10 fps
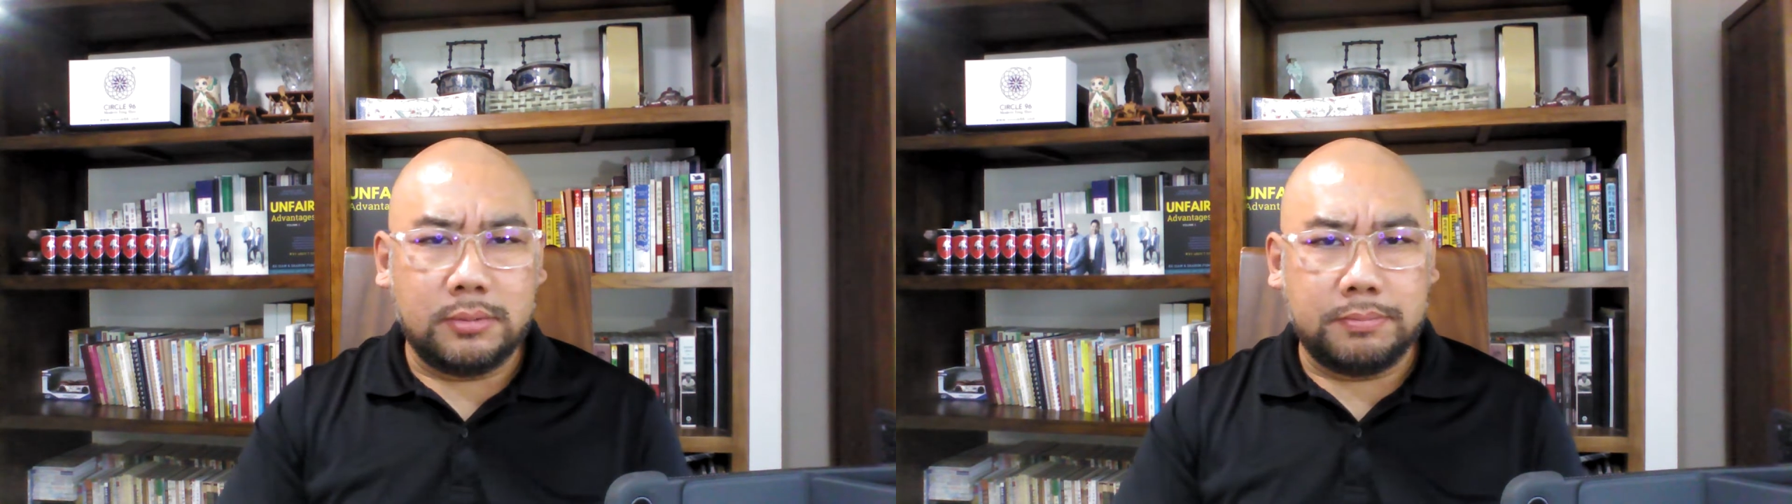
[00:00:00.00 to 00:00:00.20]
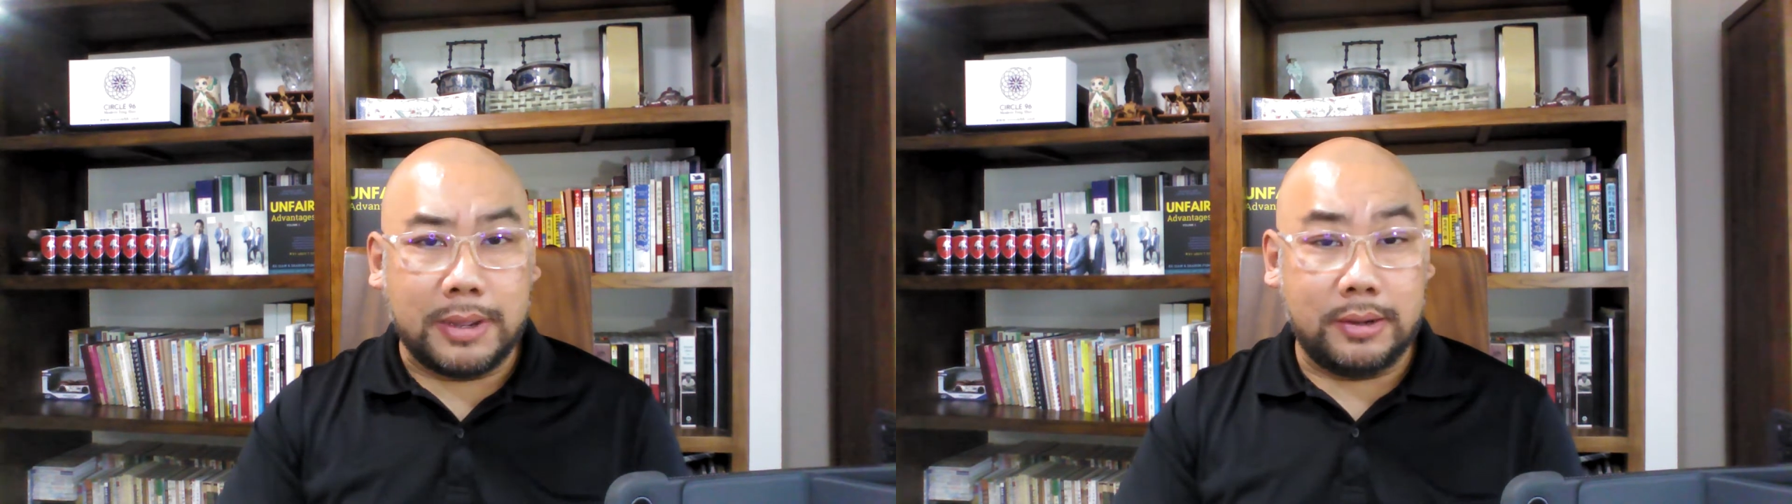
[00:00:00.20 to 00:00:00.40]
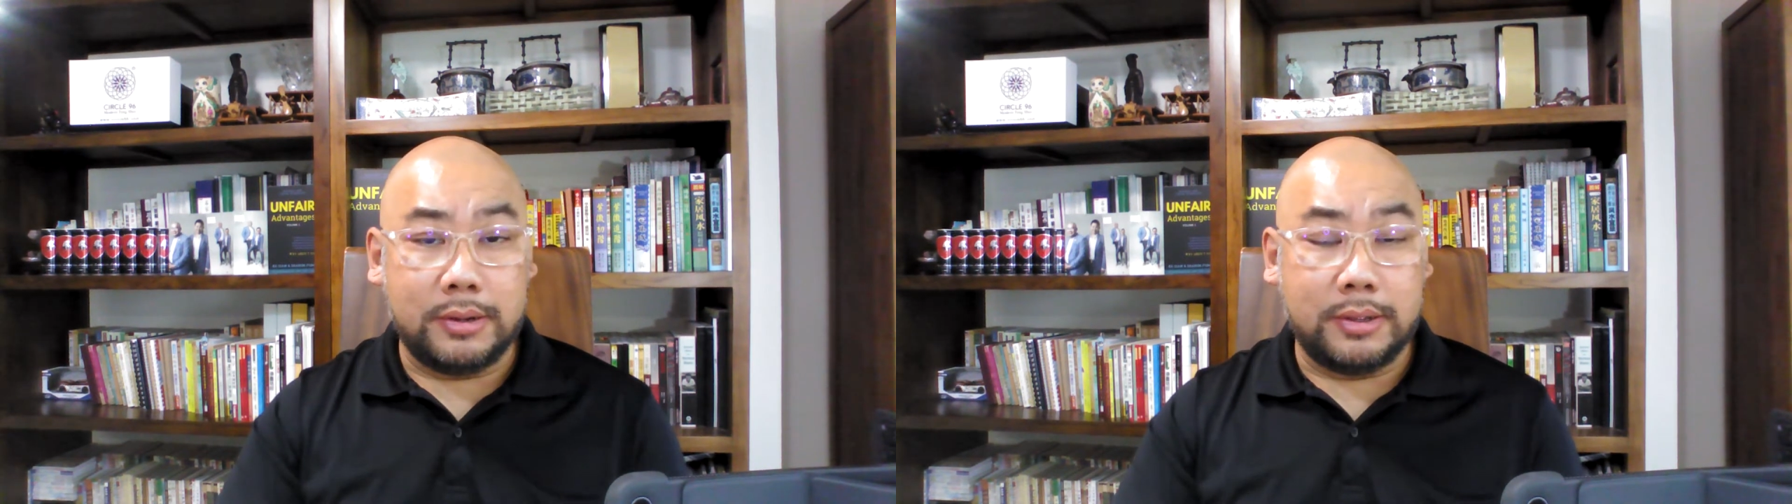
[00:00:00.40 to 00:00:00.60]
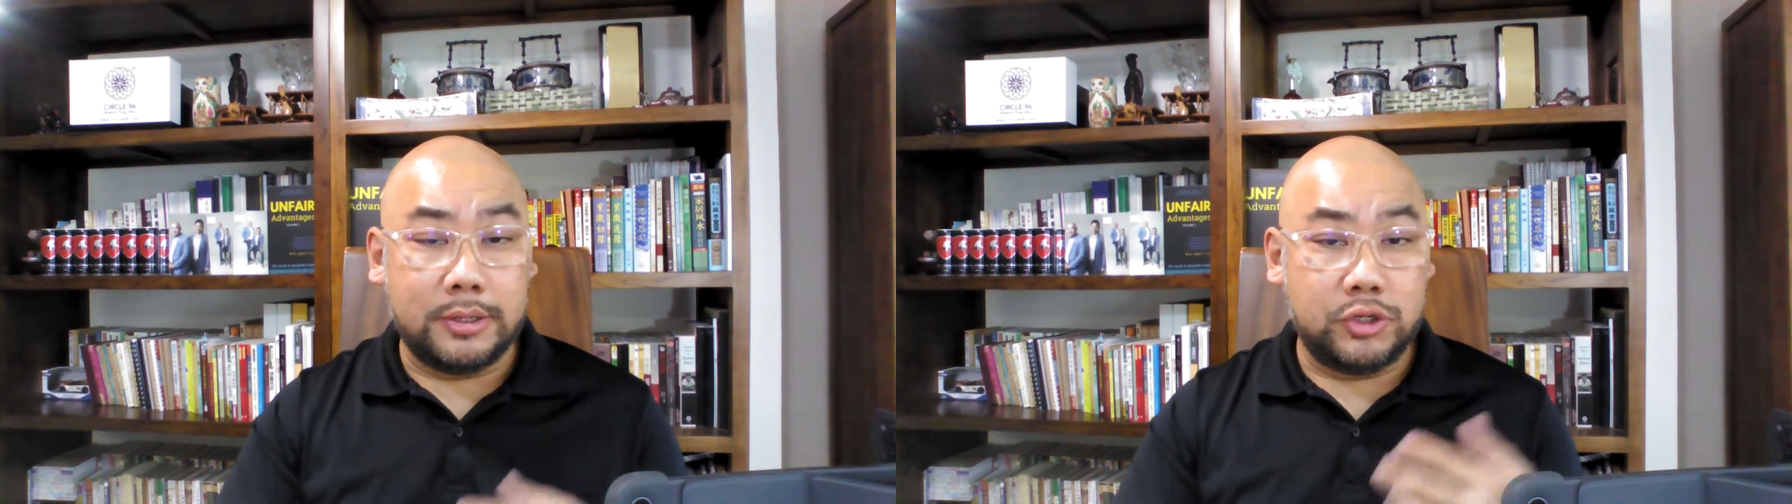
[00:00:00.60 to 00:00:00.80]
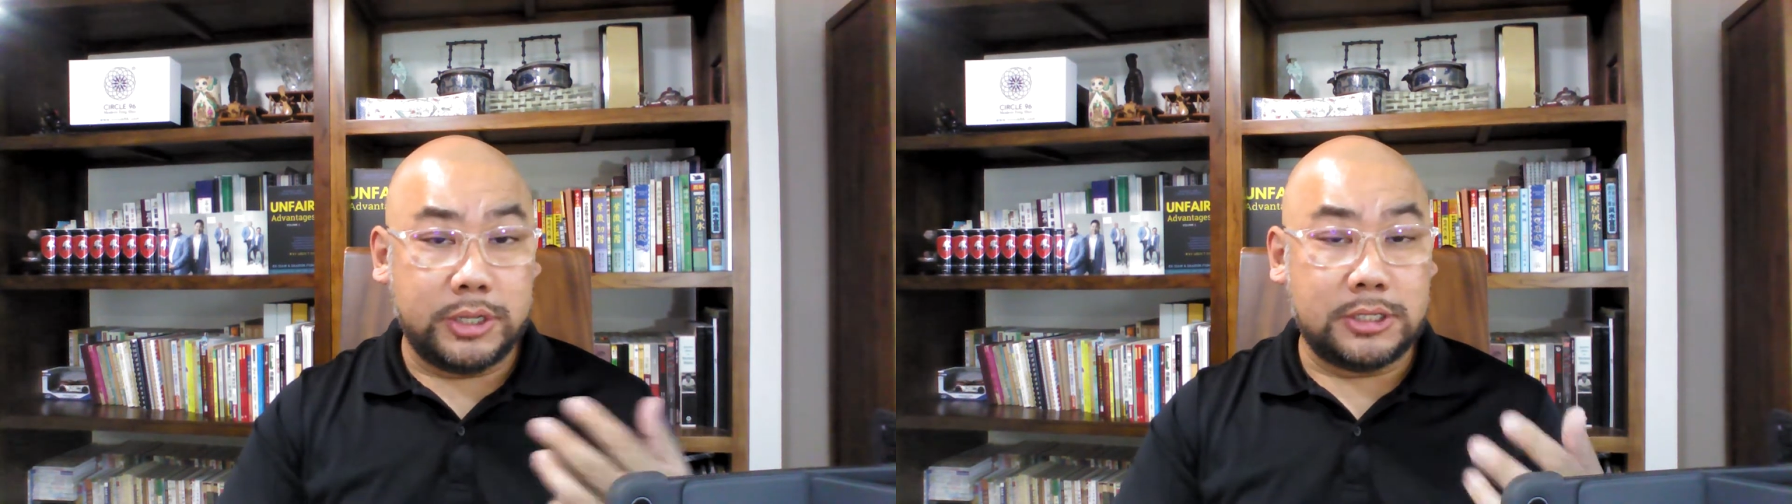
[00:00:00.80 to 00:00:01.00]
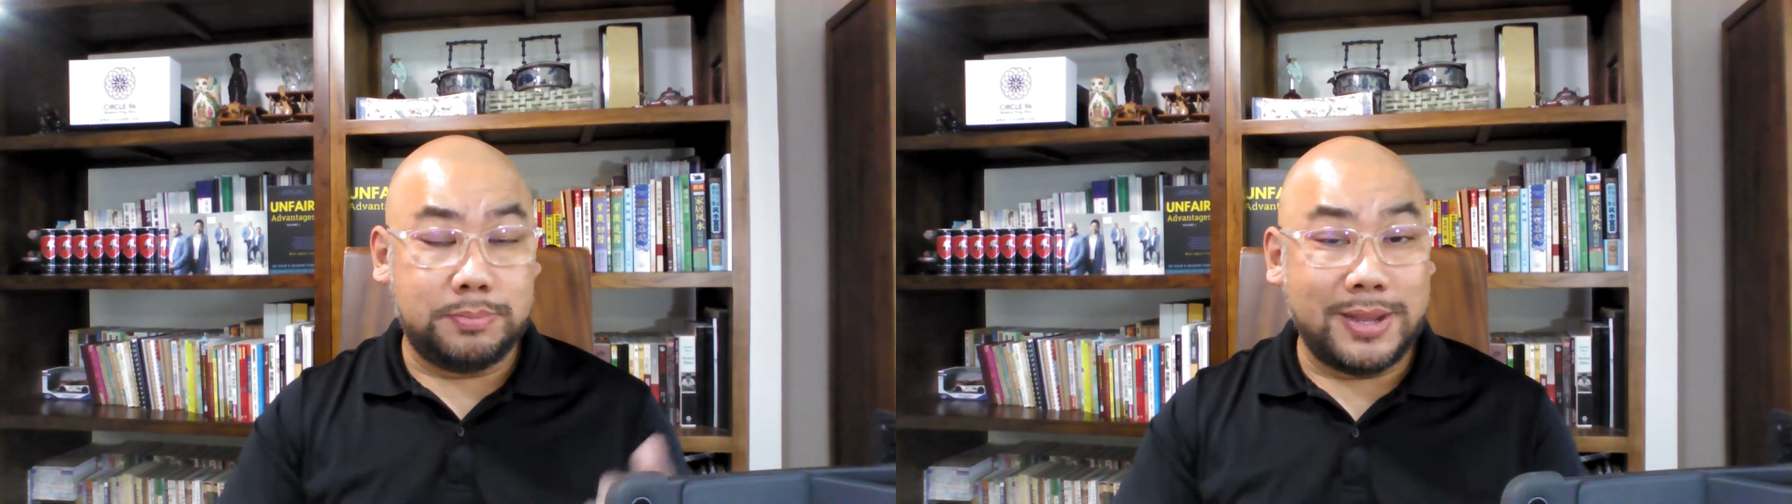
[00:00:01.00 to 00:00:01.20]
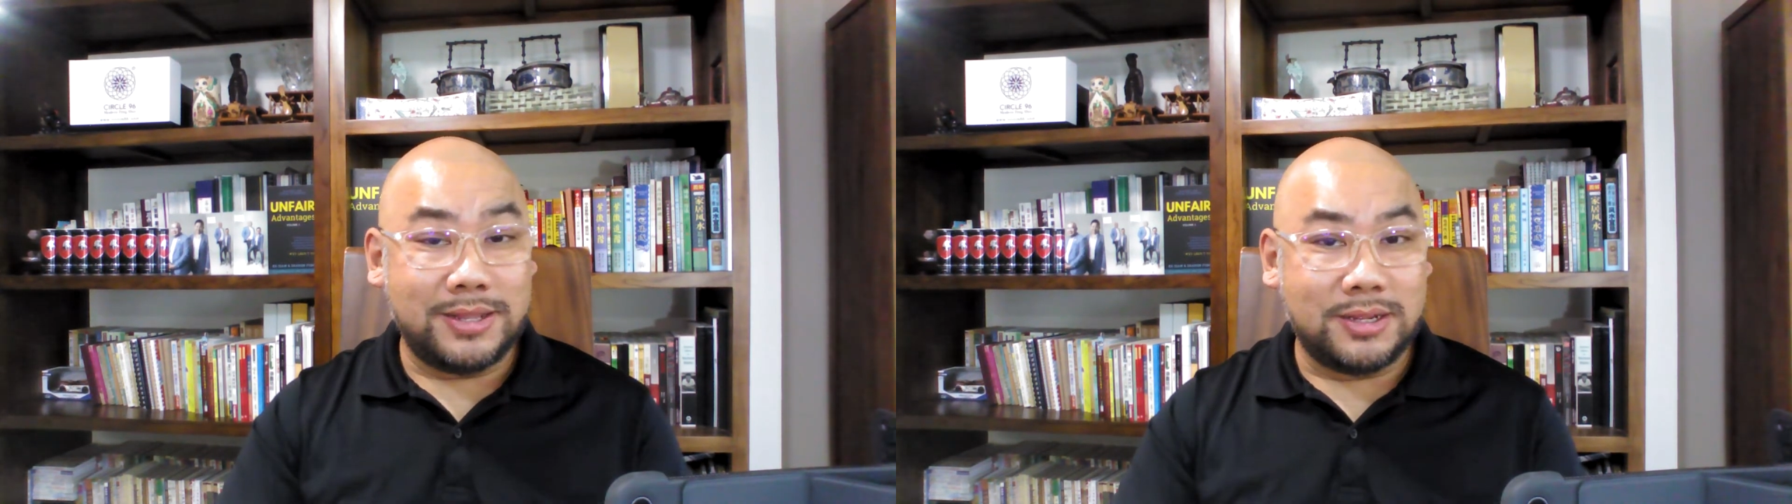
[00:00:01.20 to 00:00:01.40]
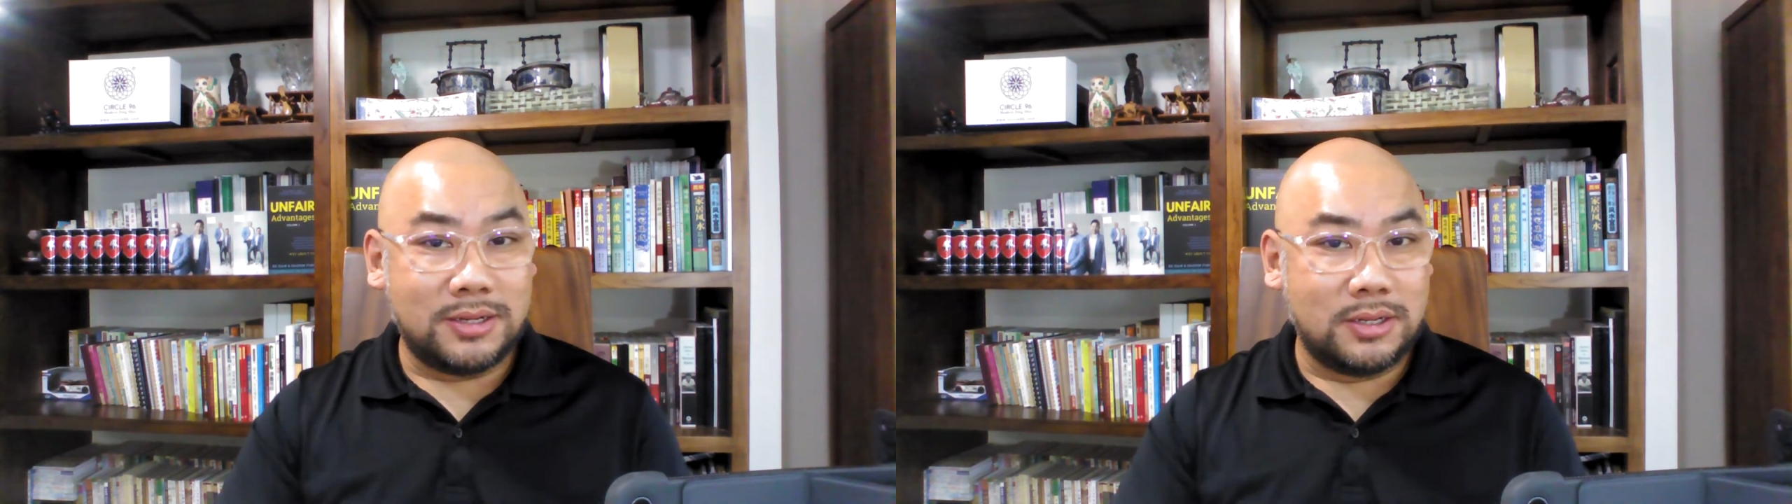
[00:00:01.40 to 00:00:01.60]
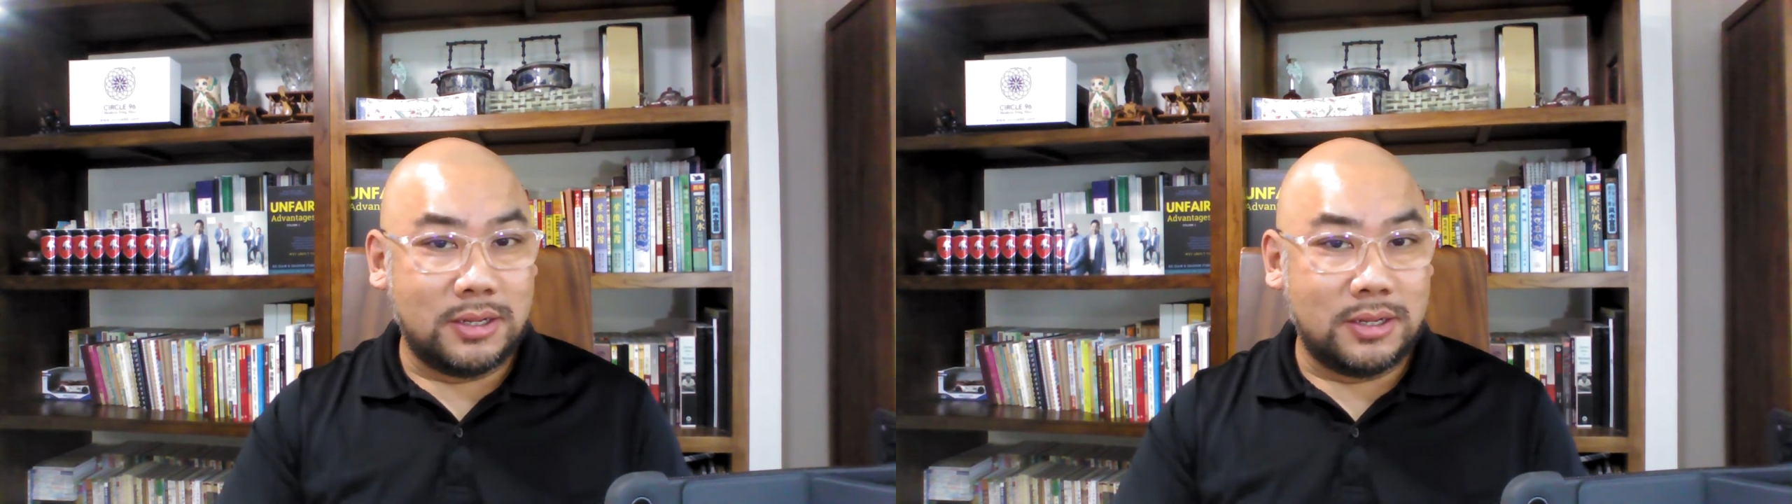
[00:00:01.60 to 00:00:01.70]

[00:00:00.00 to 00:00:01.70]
but she gets better,